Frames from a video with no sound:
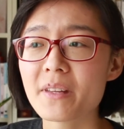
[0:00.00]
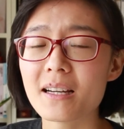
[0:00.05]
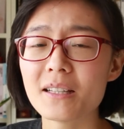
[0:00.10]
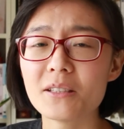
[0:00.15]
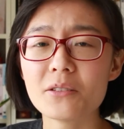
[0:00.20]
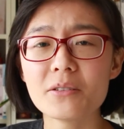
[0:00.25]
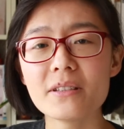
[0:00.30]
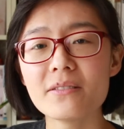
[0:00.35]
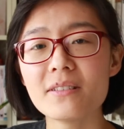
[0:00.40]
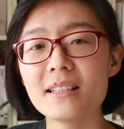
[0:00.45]
I
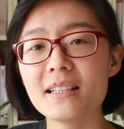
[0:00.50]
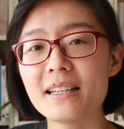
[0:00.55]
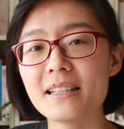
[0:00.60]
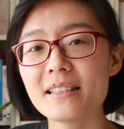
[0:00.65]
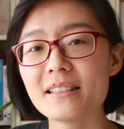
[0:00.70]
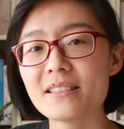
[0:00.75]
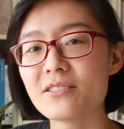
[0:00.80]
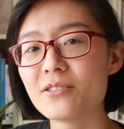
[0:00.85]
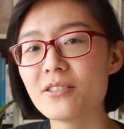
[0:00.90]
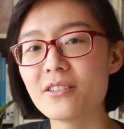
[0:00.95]
don't even
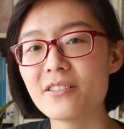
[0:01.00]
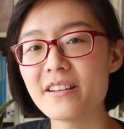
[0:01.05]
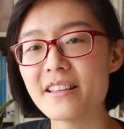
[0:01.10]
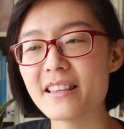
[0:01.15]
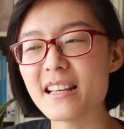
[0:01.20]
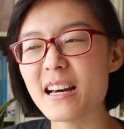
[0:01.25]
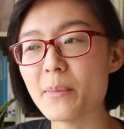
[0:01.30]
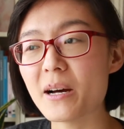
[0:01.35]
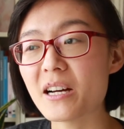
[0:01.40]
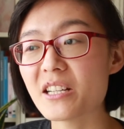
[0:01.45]
like the story
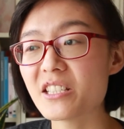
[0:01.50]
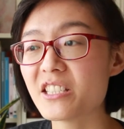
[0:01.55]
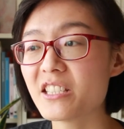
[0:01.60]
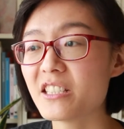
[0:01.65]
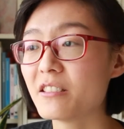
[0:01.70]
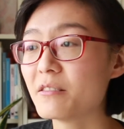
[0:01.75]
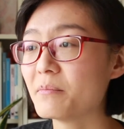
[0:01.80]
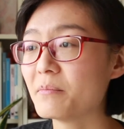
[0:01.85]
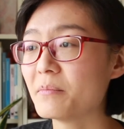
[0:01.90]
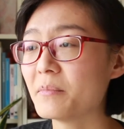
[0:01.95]
that
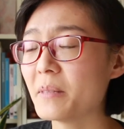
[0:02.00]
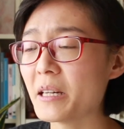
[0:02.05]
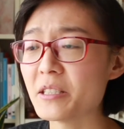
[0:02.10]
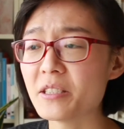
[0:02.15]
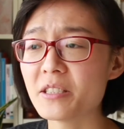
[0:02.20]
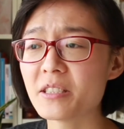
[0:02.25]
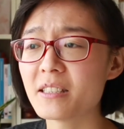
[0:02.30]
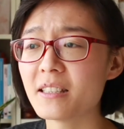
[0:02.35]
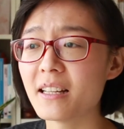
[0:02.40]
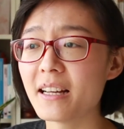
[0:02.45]
much. I
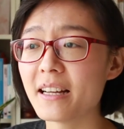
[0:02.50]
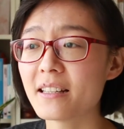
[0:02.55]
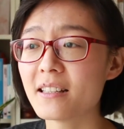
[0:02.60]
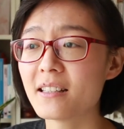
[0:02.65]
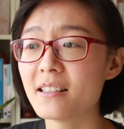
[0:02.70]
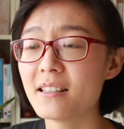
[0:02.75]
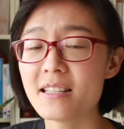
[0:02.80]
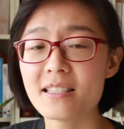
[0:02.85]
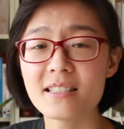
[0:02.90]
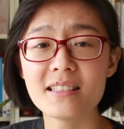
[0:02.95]
just
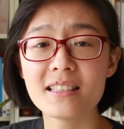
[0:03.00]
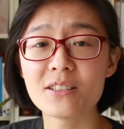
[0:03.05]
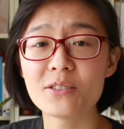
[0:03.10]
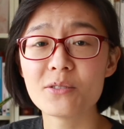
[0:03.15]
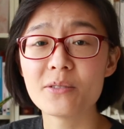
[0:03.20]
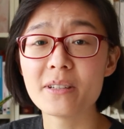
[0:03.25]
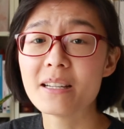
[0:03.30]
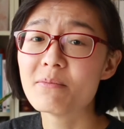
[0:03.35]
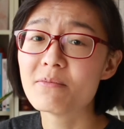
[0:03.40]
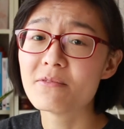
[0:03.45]
like listening
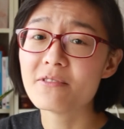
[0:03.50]
to him